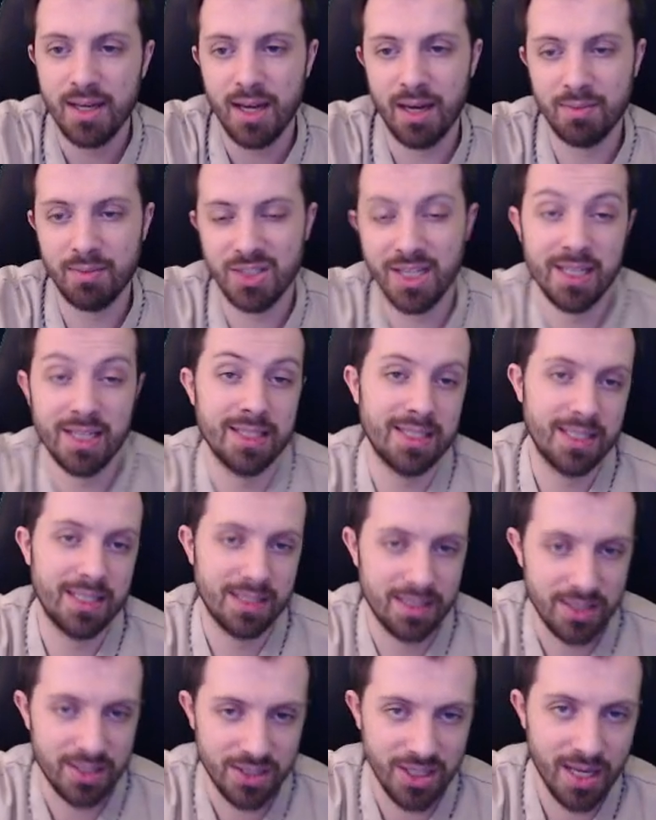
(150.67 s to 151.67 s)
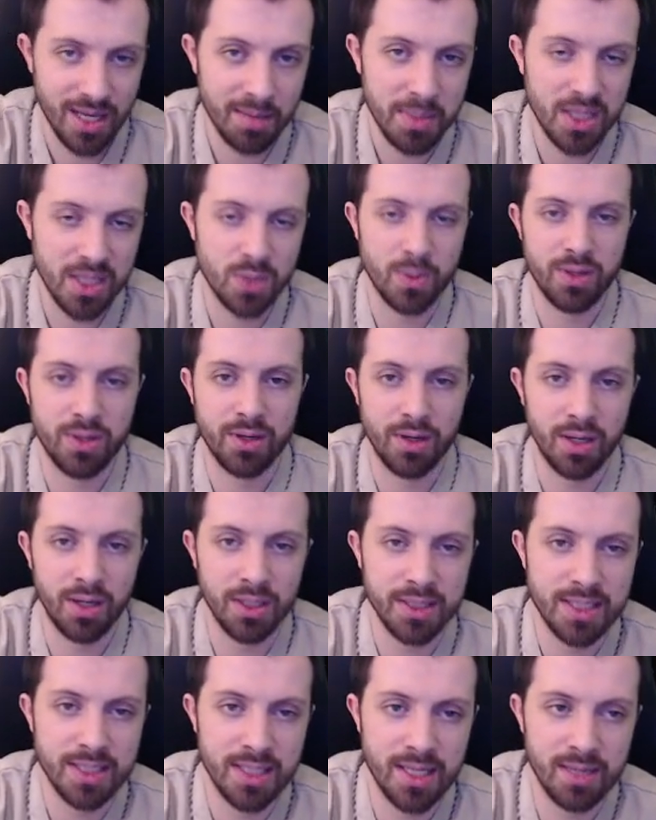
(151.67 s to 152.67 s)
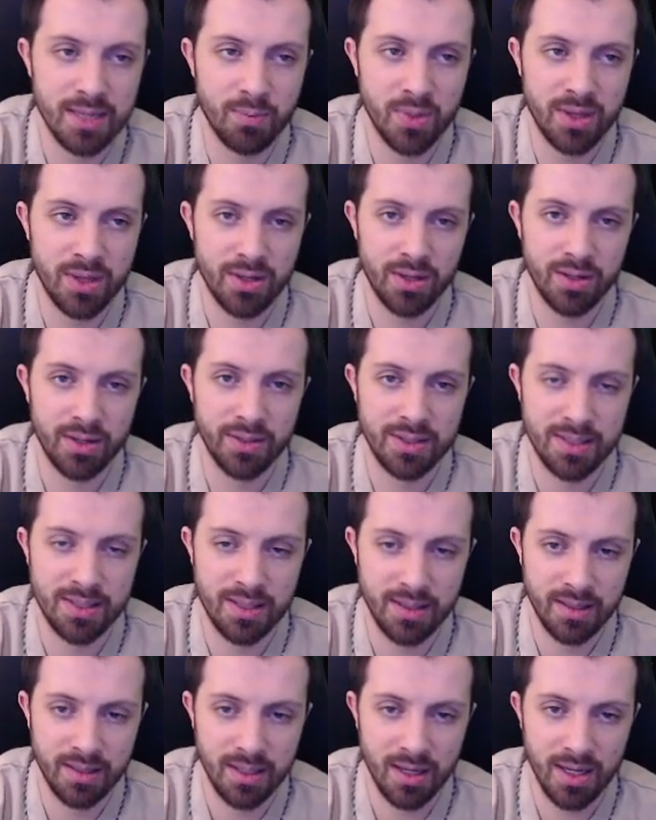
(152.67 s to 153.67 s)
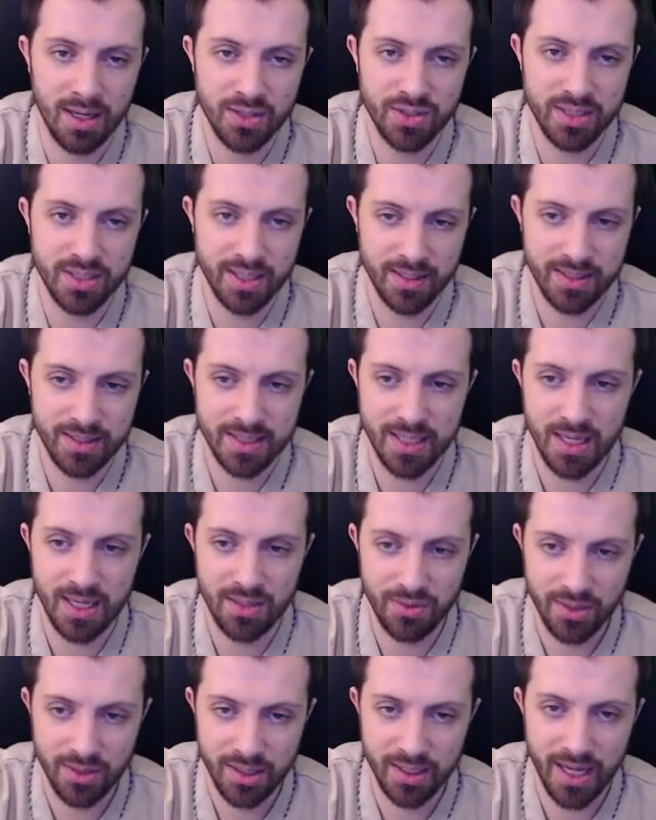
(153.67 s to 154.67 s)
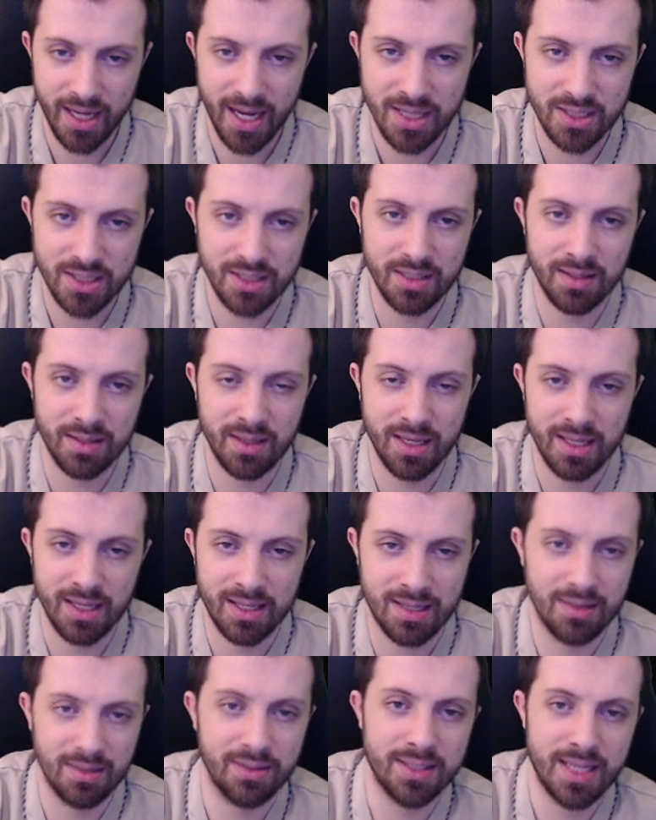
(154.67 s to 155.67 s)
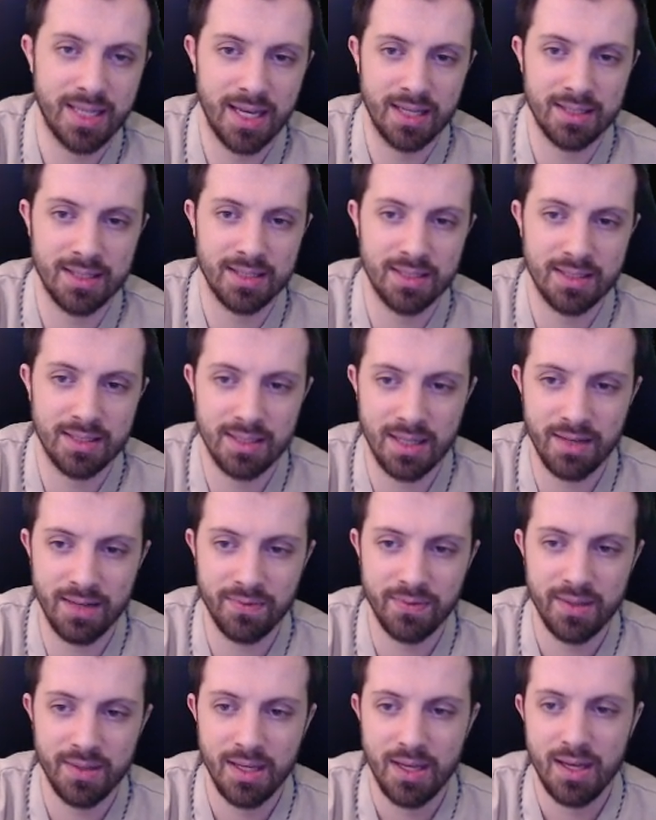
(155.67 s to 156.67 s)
She has decent damage with her ulti, with her Leandries. I was saying you can actually like kill tanks and stuff.